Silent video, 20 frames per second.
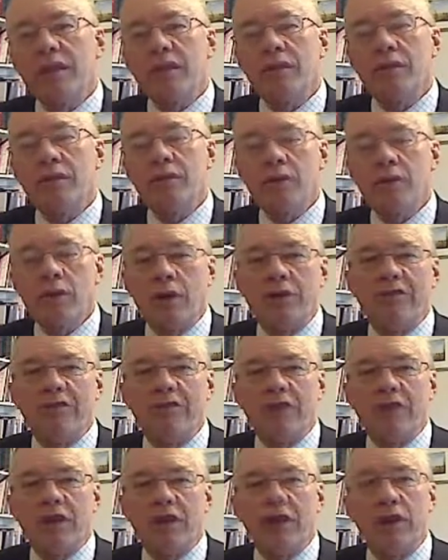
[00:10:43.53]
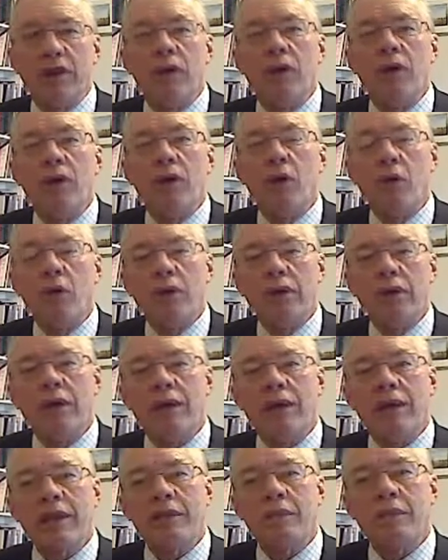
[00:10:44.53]
do not follow all of the
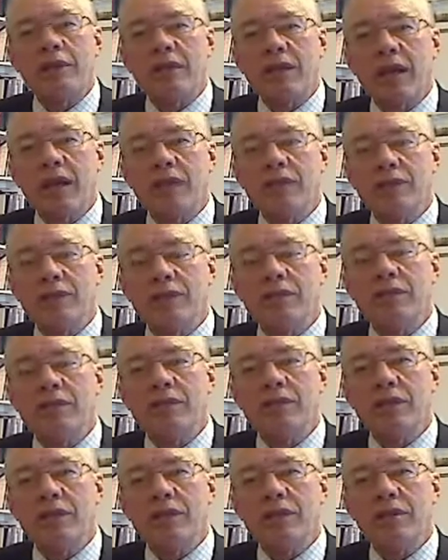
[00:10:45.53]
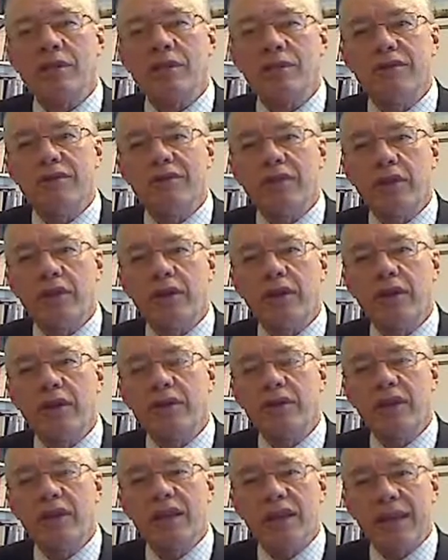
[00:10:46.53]
recommendations that you find
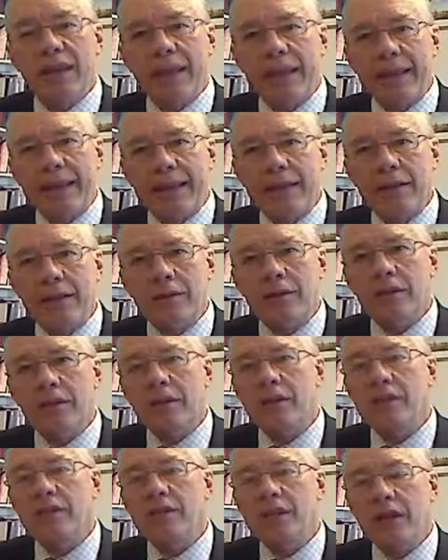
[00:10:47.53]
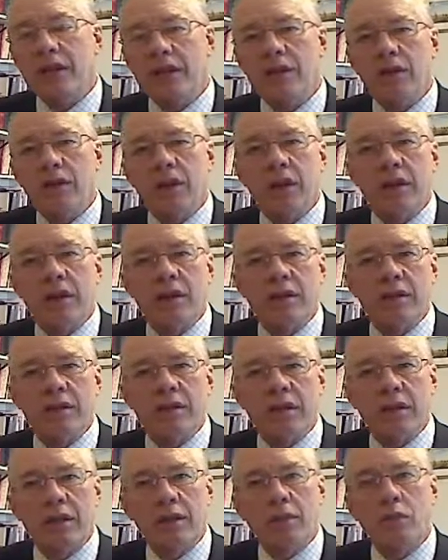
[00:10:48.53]
in the study guide and
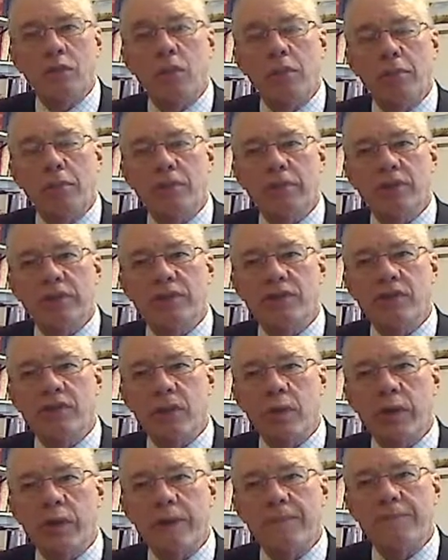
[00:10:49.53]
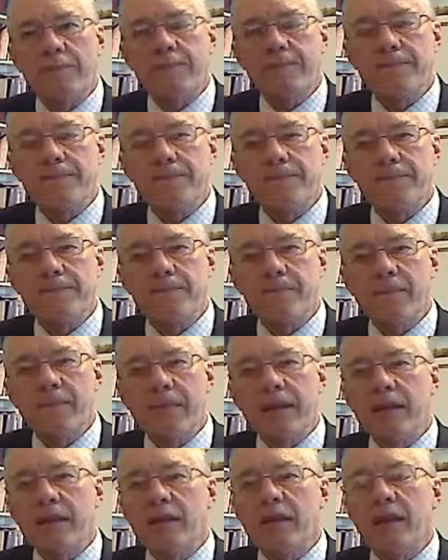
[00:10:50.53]
in Whipple and so on.
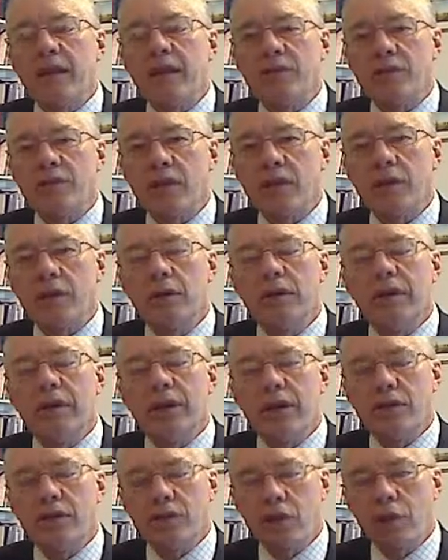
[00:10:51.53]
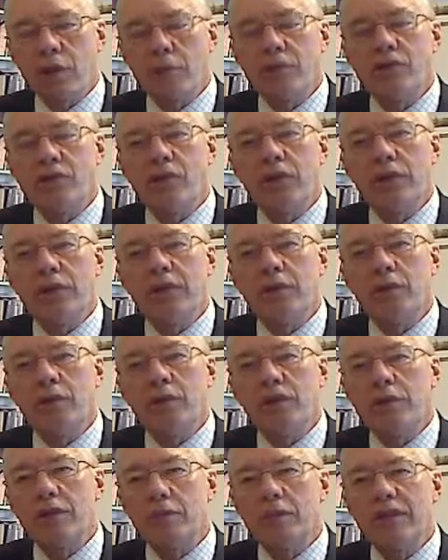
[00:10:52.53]
And so it's an opportunity to do a
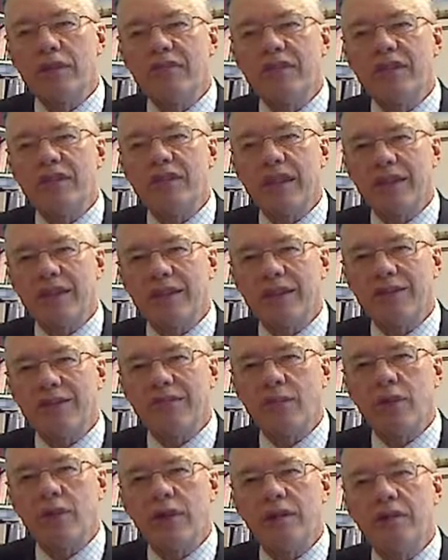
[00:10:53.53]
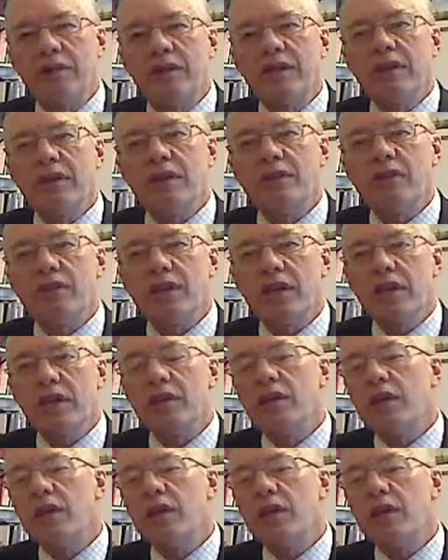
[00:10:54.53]
little bit of detective work. See